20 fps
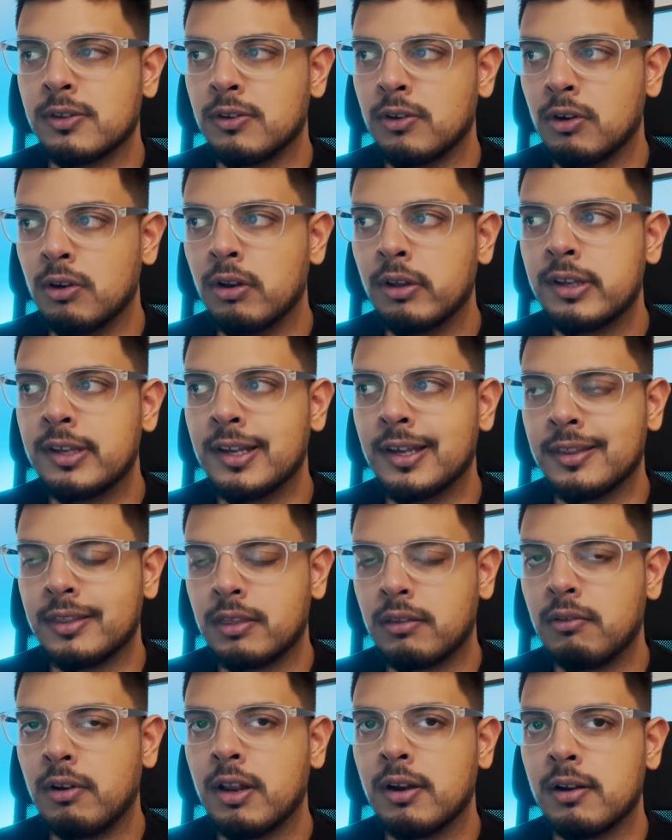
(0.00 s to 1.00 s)
you're looking at
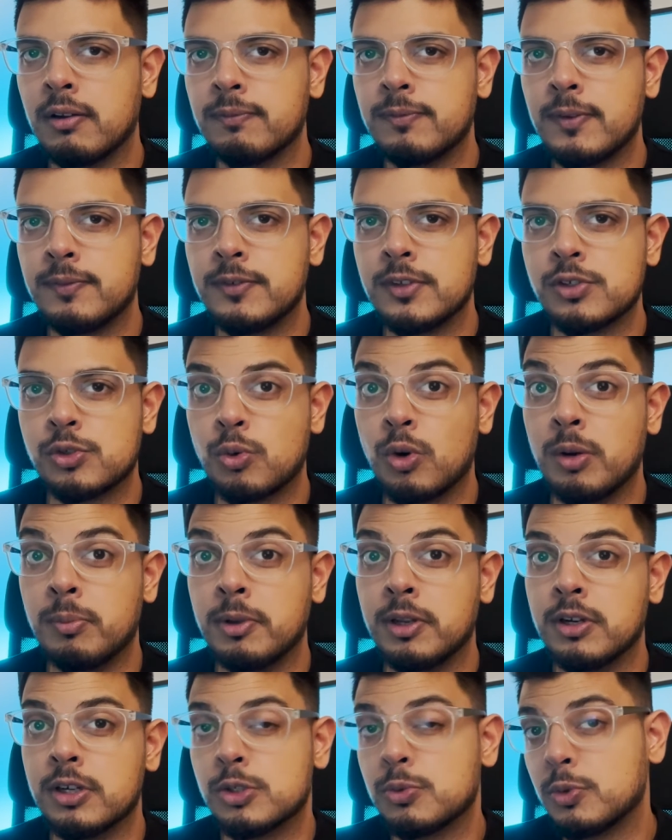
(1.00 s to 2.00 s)
350 square
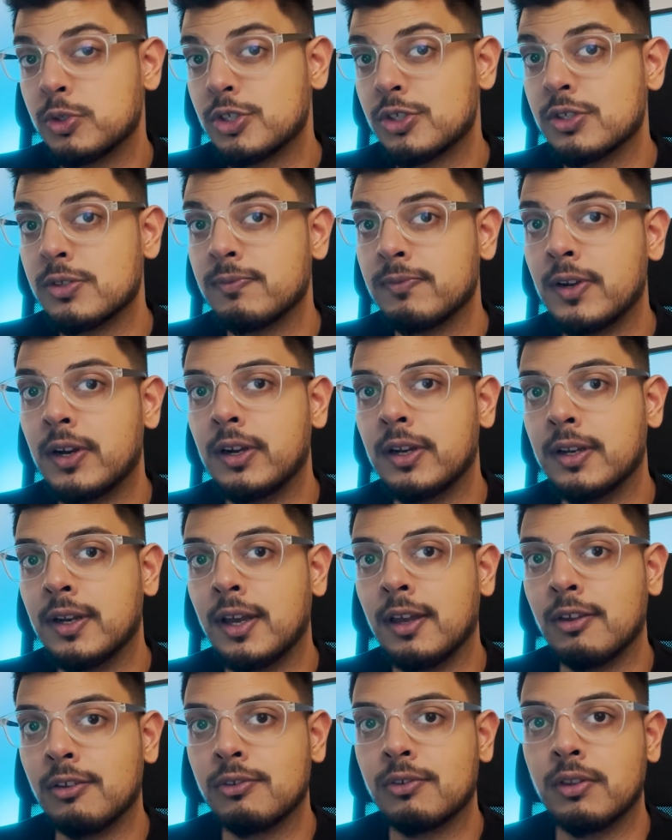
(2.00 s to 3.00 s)
meters, which is a very
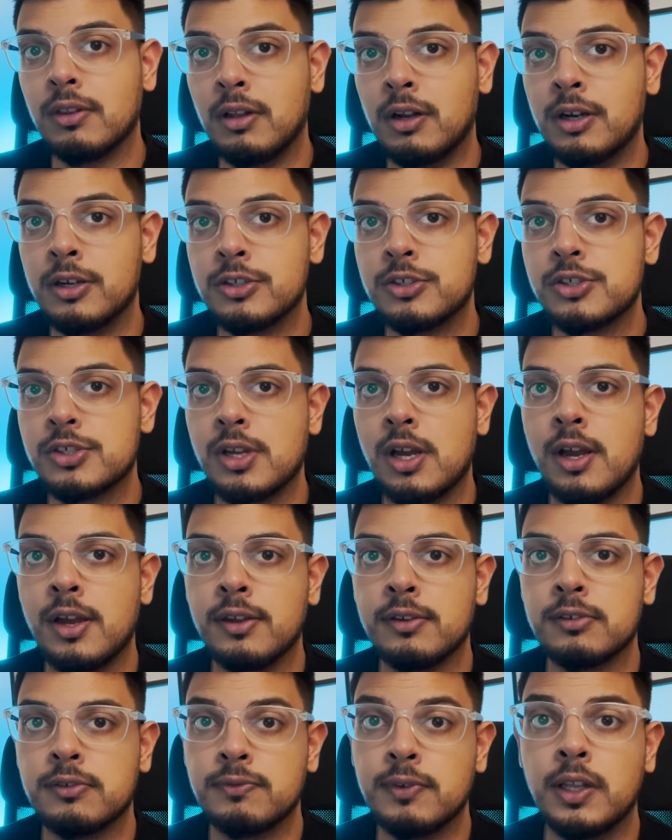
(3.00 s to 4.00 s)
nice large
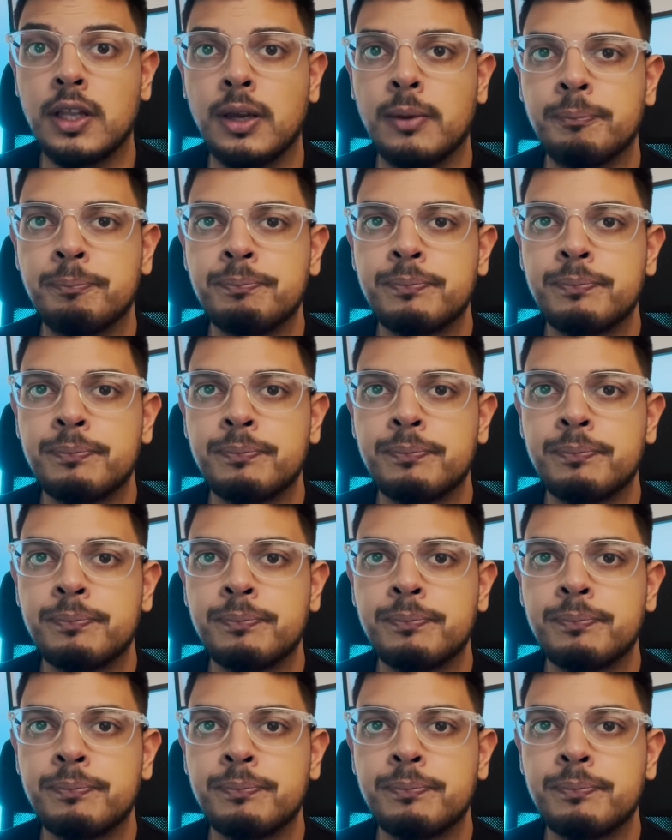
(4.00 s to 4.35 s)
sized villa.